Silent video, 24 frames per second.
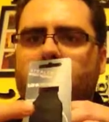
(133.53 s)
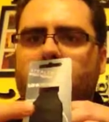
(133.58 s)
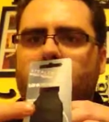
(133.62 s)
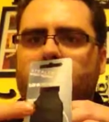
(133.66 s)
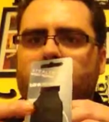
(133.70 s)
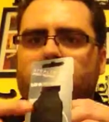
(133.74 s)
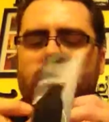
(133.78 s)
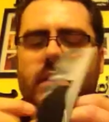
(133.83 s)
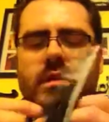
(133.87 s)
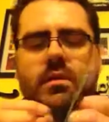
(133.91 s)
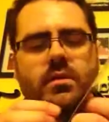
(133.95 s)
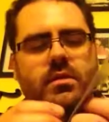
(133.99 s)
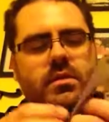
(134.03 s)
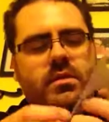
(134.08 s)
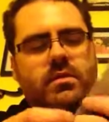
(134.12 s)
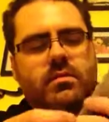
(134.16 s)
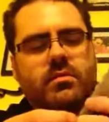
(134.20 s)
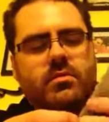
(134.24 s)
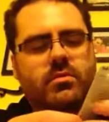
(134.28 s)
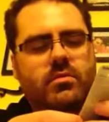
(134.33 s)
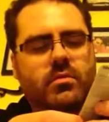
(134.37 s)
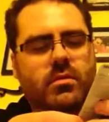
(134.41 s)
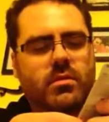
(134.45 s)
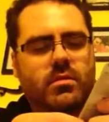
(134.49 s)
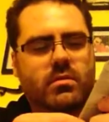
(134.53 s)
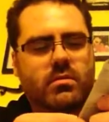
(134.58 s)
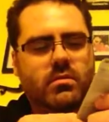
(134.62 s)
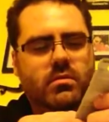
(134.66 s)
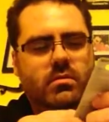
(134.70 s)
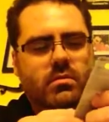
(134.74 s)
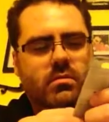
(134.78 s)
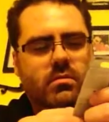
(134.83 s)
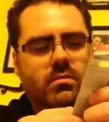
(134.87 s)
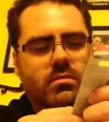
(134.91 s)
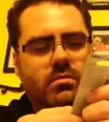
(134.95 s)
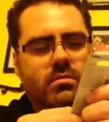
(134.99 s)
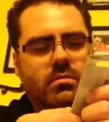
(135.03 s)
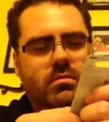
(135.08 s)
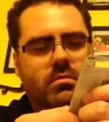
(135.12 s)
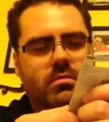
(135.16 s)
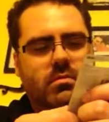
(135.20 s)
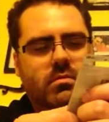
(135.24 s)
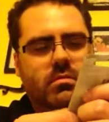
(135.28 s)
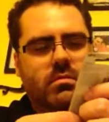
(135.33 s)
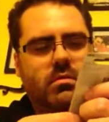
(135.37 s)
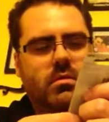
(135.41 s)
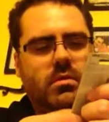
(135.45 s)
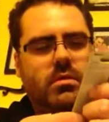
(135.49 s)
Let's see, does it do it?
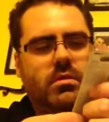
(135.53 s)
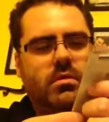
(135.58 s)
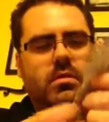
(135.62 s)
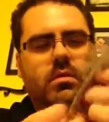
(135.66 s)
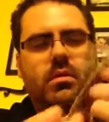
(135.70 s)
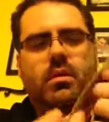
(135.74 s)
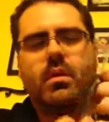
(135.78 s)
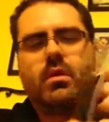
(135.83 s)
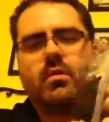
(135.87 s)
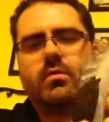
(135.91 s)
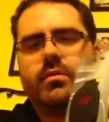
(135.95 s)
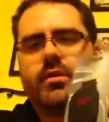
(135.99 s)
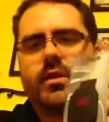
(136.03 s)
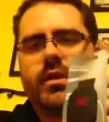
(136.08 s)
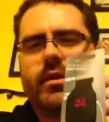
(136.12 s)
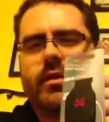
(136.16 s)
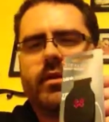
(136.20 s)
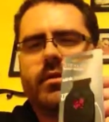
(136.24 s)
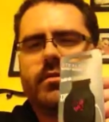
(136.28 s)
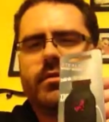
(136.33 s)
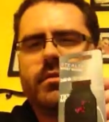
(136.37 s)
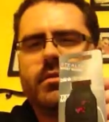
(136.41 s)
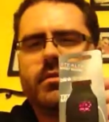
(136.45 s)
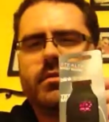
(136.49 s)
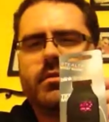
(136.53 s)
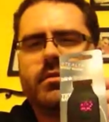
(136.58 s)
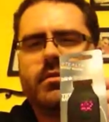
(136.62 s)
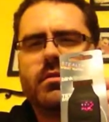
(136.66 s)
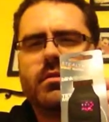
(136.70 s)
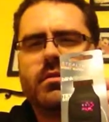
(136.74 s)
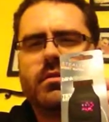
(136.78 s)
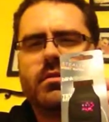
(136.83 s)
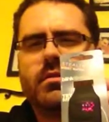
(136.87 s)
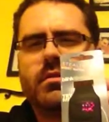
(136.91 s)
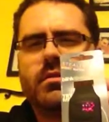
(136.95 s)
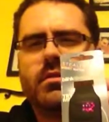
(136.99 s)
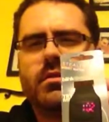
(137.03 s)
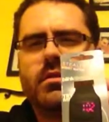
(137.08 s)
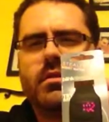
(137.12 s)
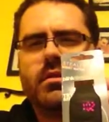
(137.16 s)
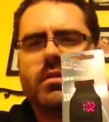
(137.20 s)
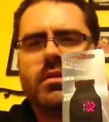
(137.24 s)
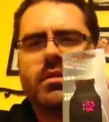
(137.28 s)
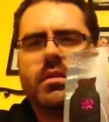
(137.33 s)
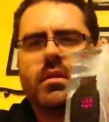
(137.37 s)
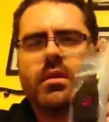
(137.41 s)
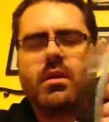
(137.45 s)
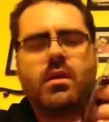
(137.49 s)
Oh, there it goes.
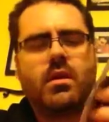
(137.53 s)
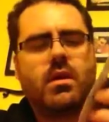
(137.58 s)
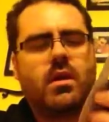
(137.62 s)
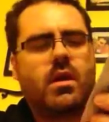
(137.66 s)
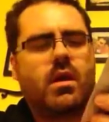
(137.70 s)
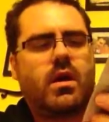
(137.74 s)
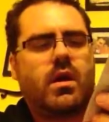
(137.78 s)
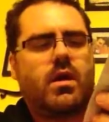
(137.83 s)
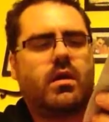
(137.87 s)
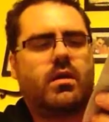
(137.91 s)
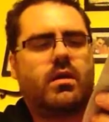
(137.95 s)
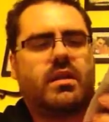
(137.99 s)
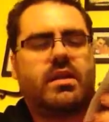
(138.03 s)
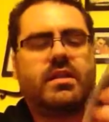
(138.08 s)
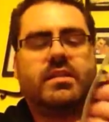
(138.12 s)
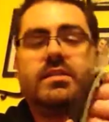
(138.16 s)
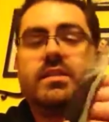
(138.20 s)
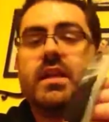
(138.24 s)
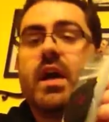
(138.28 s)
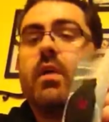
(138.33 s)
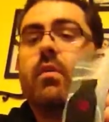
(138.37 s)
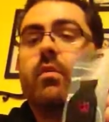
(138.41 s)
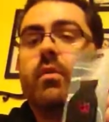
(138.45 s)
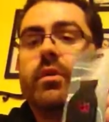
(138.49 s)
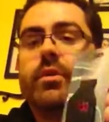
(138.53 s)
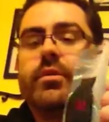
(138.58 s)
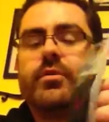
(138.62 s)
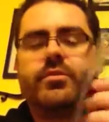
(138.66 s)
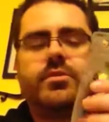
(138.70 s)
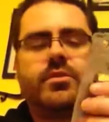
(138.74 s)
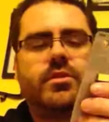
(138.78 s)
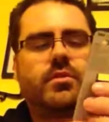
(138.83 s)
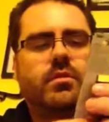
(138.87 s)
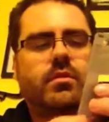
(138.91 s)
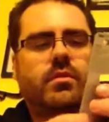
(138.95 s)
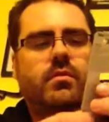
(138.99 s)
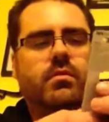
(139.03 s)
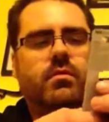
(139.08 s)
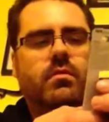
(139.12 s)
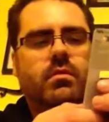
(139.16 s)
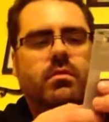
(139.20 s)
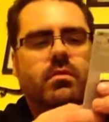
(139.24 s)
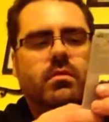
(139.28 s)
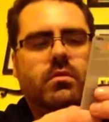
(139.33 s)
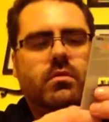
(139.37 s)
It is not 102.